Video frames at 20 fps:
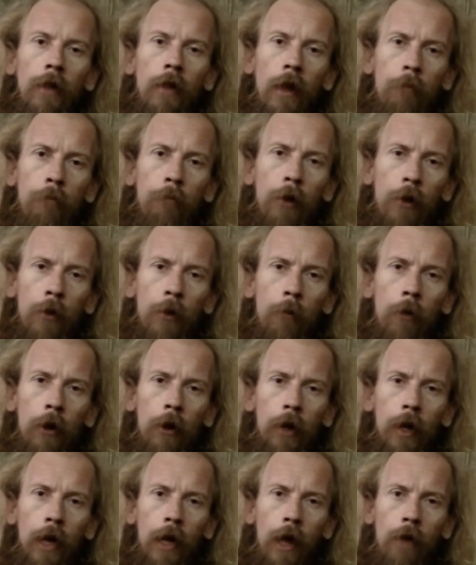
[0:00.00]
they put them on
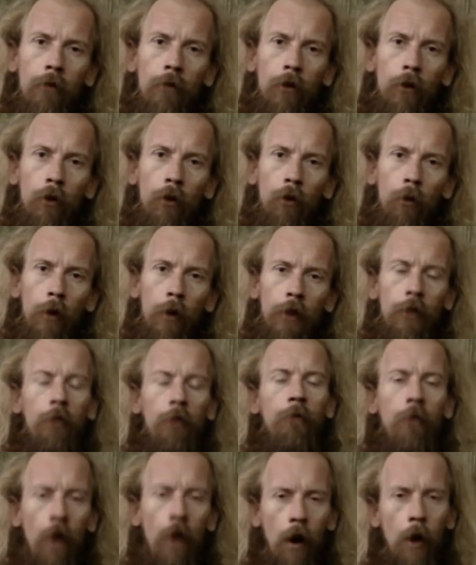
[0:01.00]
a level with the
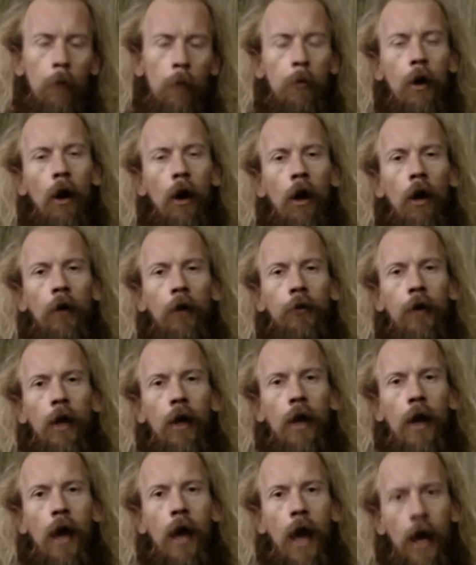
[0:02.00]
farmyard
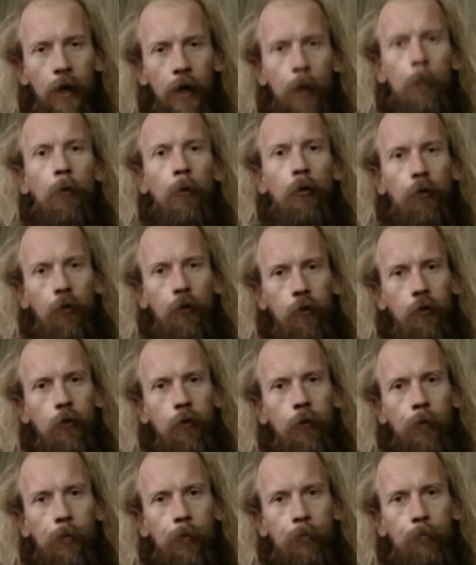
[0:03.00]

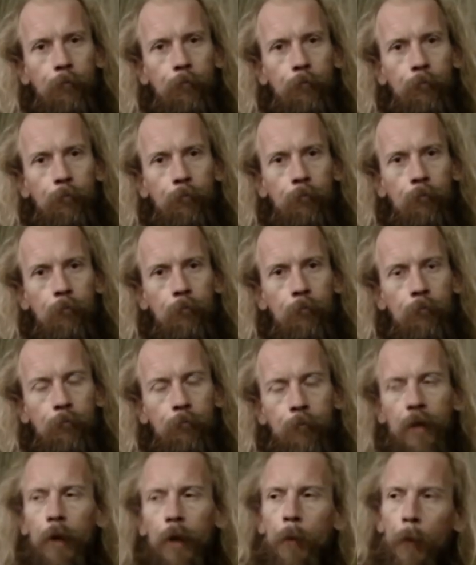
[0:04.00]
animals.
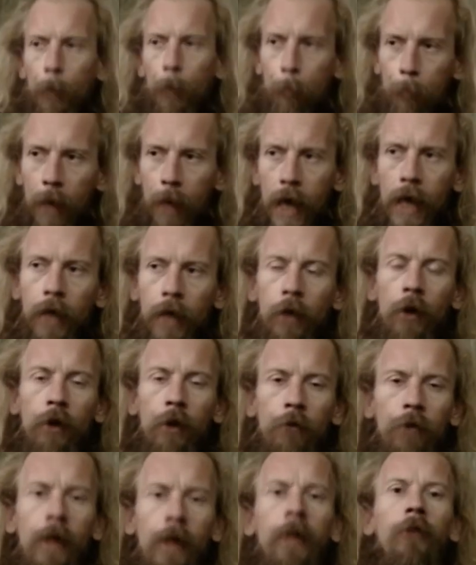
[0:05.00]
The men
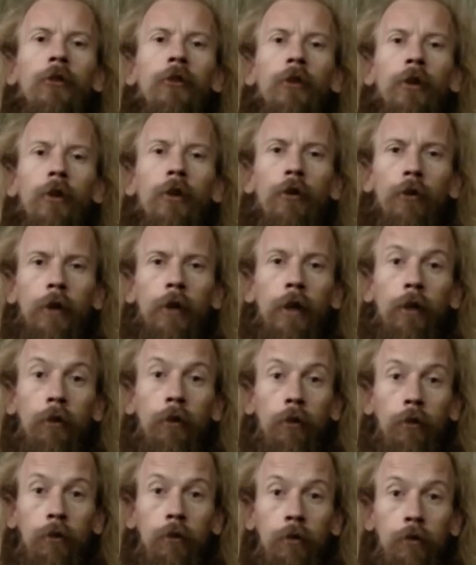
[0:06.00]
of ancient
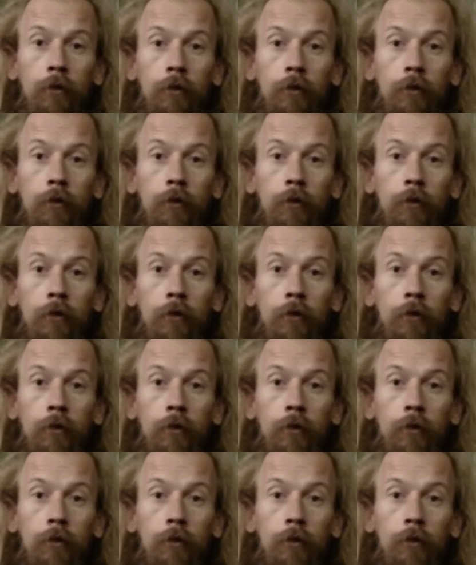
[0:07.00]
Greece